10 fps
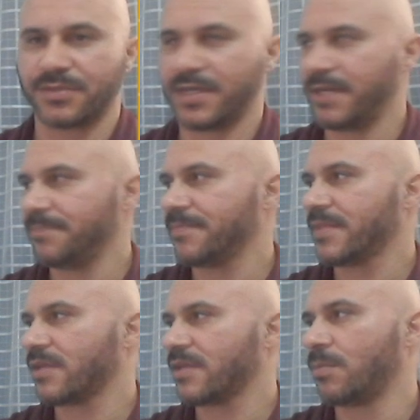okay?
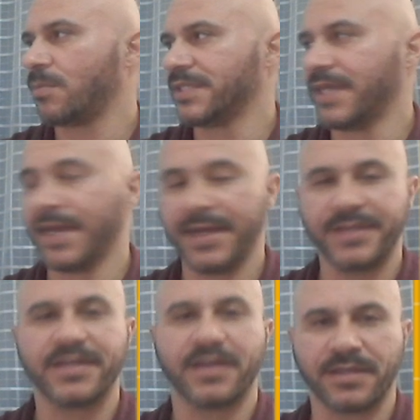Company
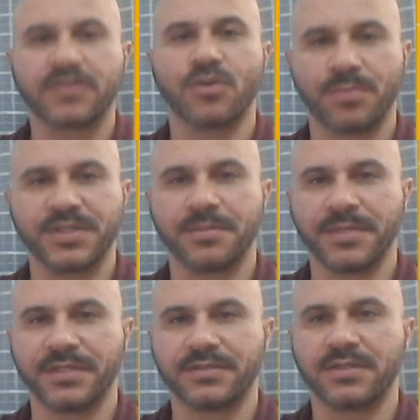A and company
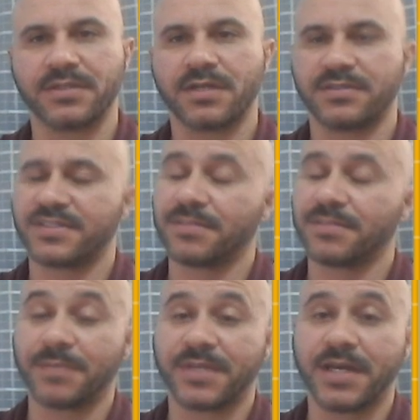B. This
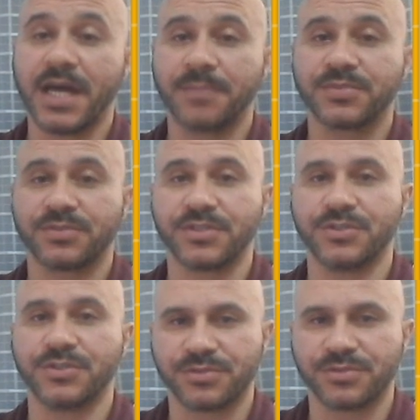sometimes can happen to the
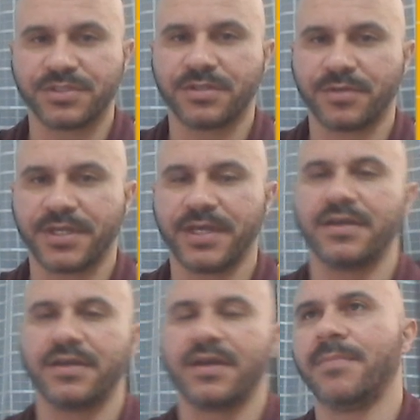user,
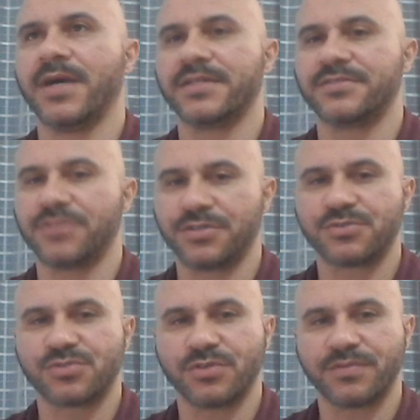okay? But in order
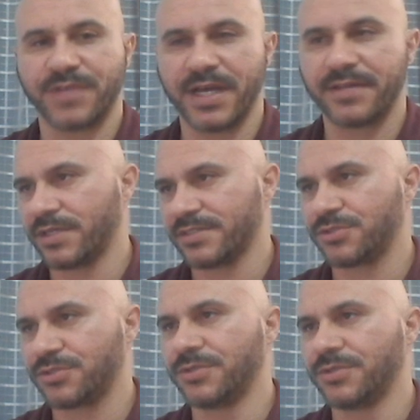to solve that, as I
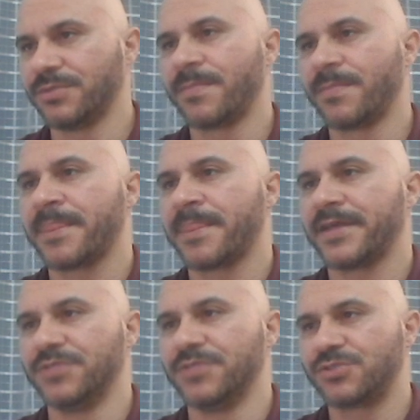show you,
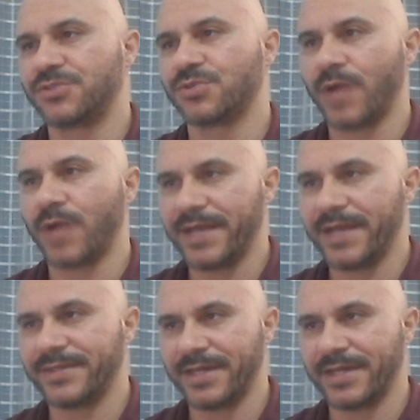you need to
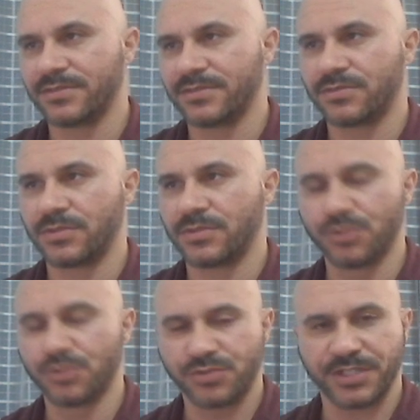add that
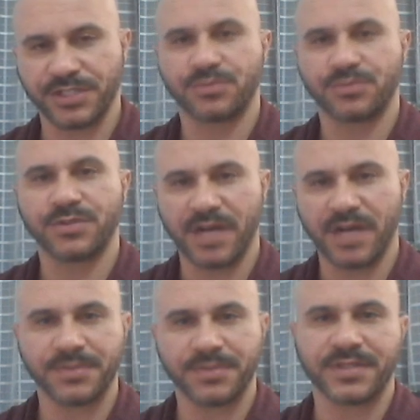user to
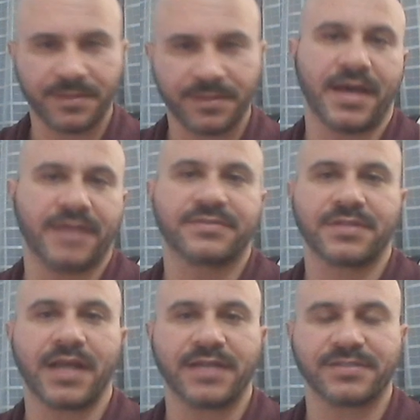environment that
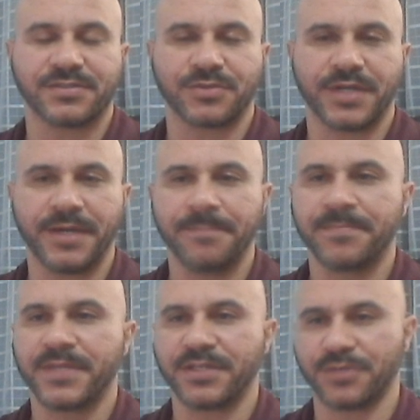has license, okay?
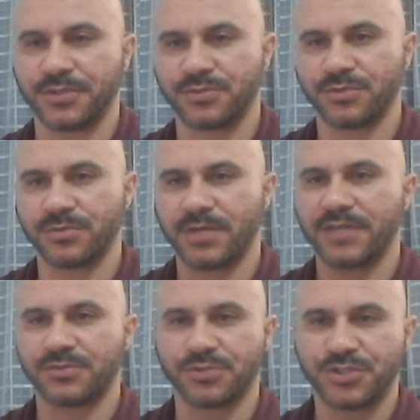In order to
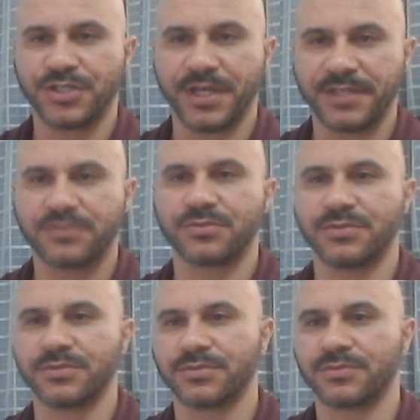associate to
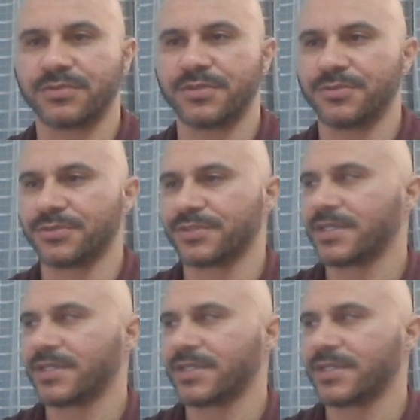the user.